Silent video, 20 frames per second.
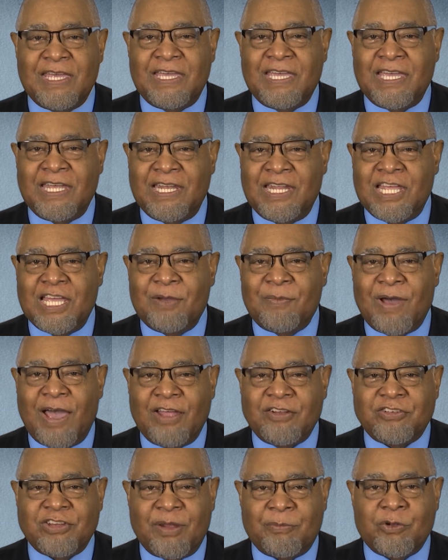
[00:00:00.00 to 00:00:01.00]
In
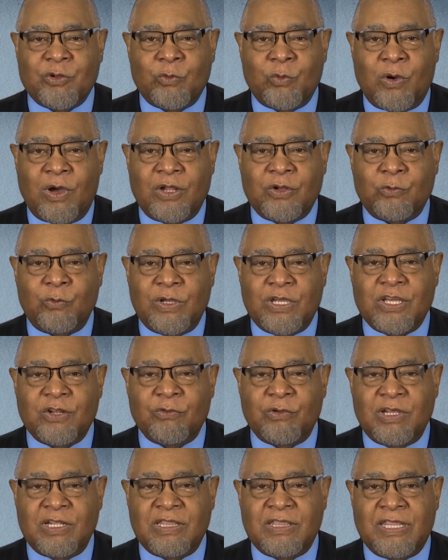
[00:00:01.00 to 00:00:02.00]
Nehemiah chapter 1, we can
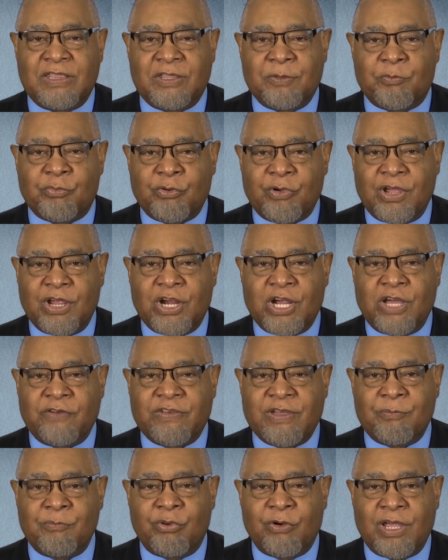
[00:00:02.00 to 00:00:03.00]
read the prayer
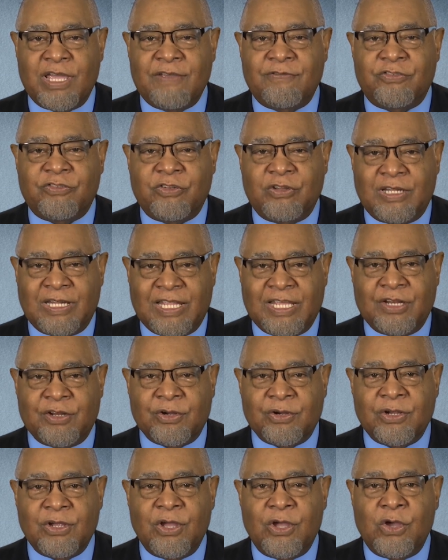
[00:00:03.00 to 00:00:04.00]
of a brave
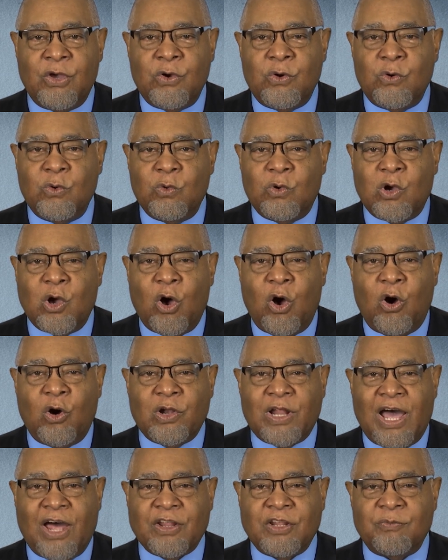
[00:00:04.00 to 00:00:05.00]
leader who
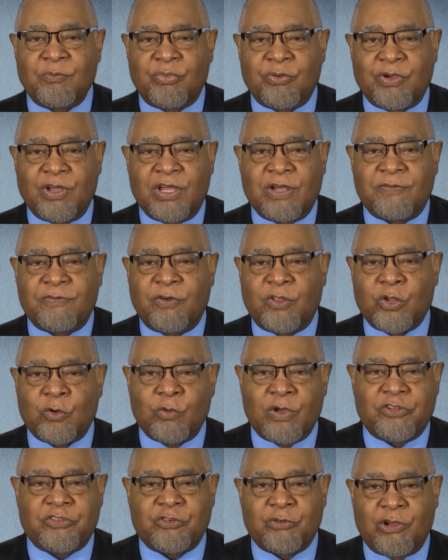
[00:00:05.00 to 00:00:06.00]
called out in prayer for the
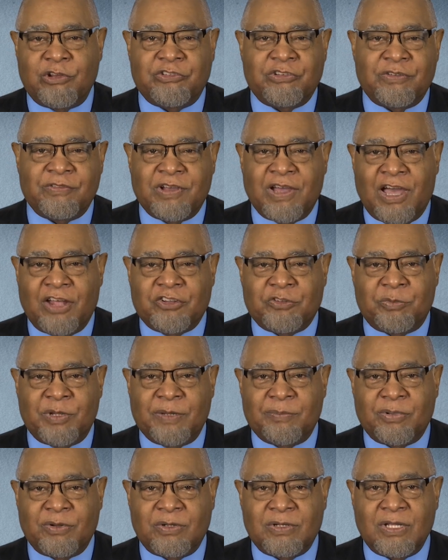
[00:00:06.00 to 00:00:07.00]
restoration of God's
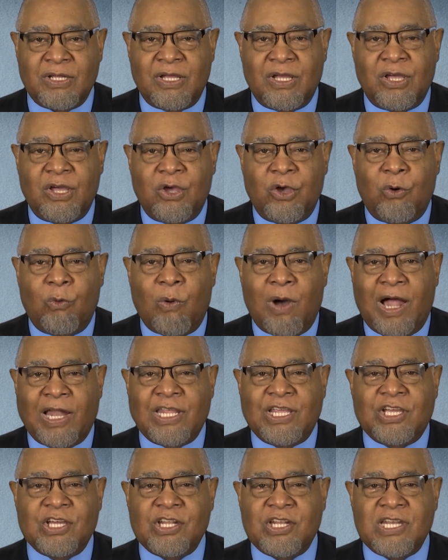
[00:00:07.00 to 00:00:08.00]
people. While
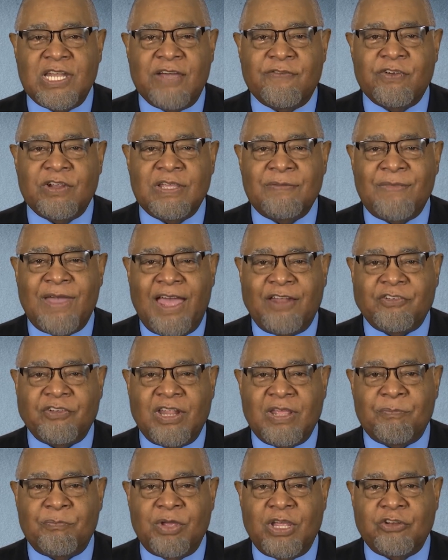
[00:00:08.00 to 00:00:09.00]
he could never
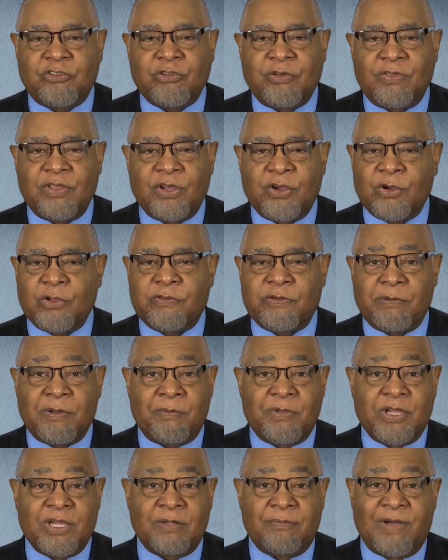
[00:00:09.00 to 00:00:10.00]
imagine a picture of the earth from
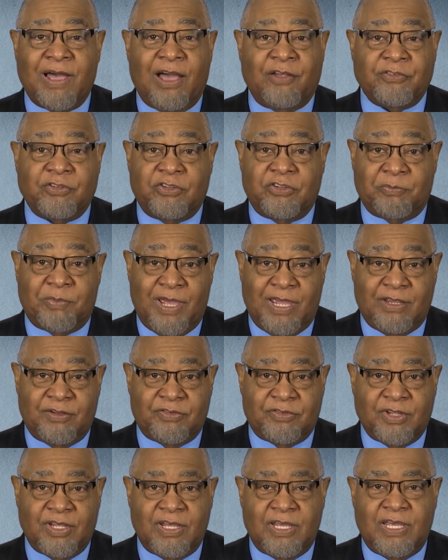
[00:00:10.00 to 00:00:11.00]
1 million miles in
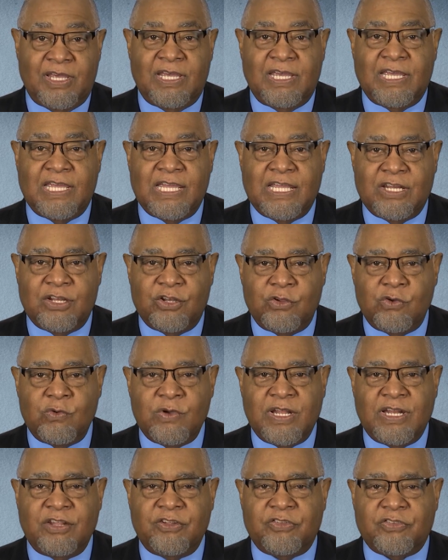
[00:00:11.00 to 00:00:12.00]
space, he knew
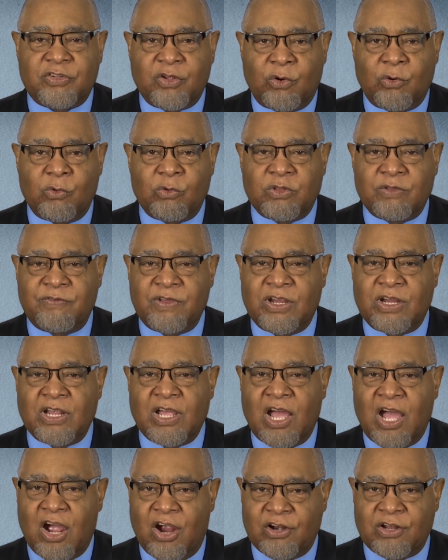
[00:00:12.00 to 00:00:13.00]
in his soul the very
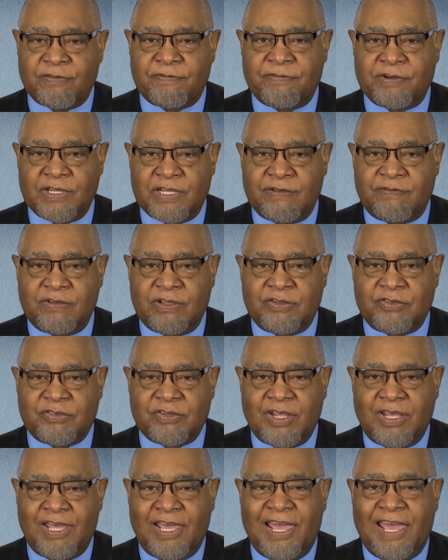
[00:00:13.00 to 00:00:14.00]
heart of forgiveness
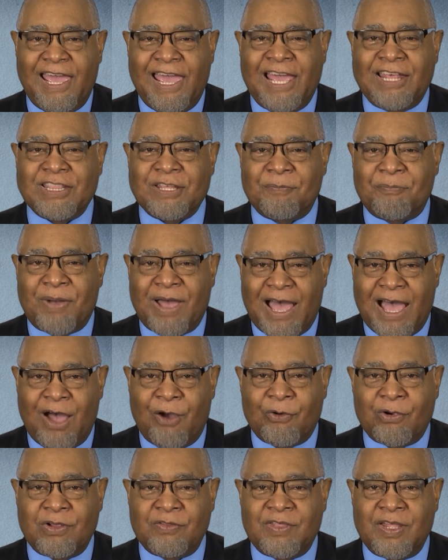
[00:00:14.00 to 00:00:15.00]
and the
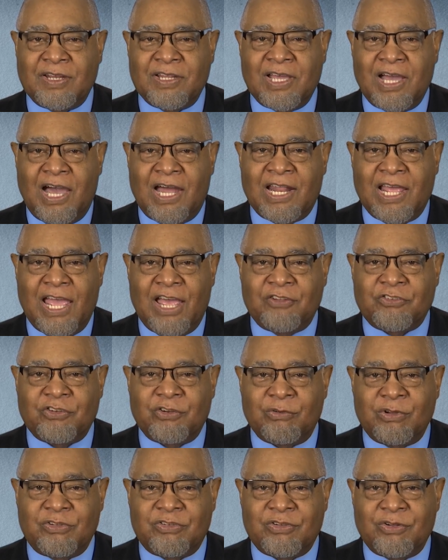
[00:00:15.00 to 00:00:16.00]
power that God has
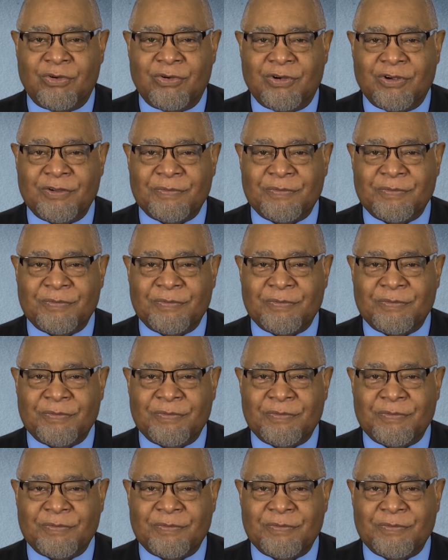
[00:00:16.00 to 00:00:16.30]
to restore.